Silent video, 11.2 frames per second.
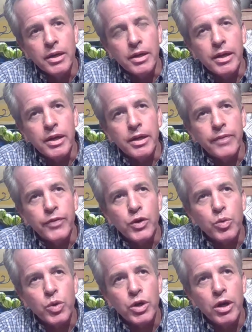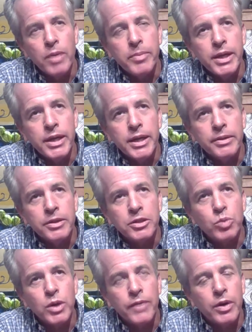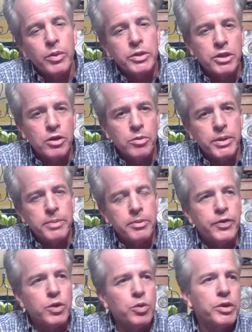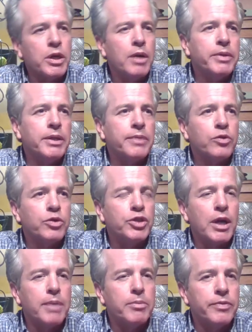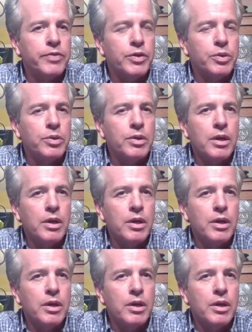And if you were coming in, this is what I've always told people, if you were coming in for a job interview,